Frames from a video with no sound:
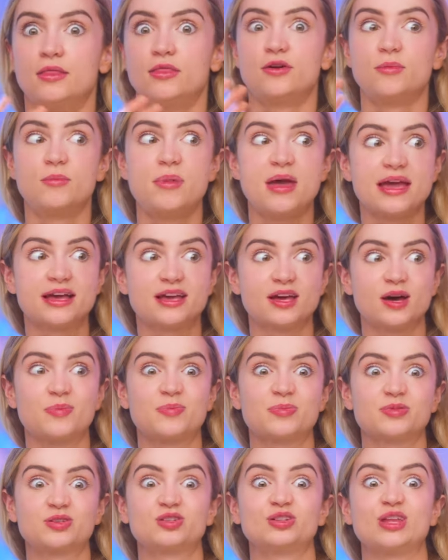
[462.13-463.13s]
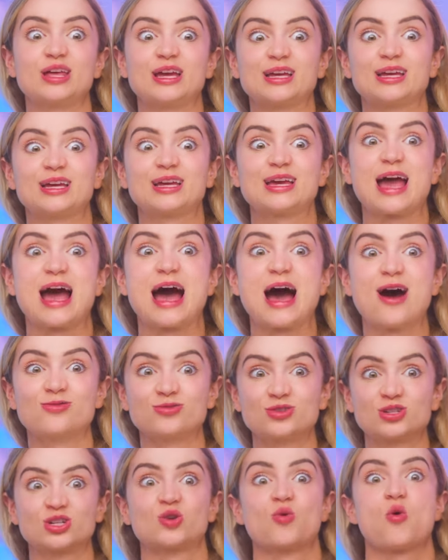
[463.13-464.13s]
the makeup like
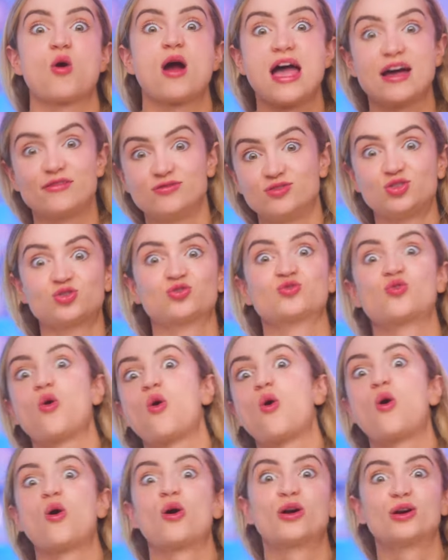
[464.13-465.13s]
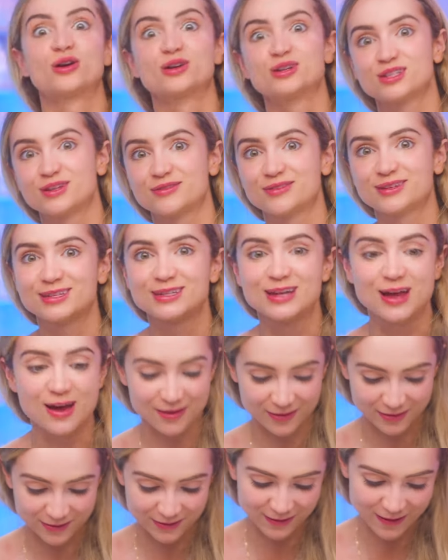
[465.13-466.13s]
counter where I have drawers of
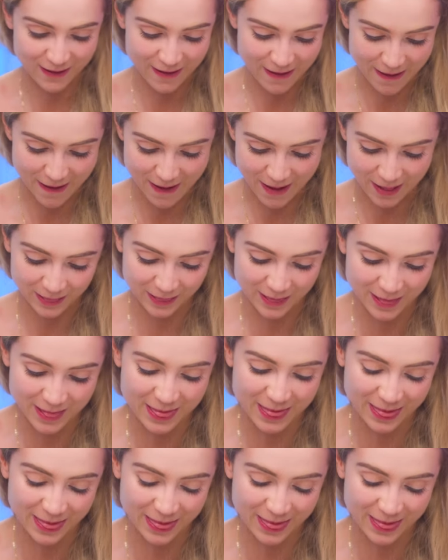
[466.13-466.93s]
stuff. Uh,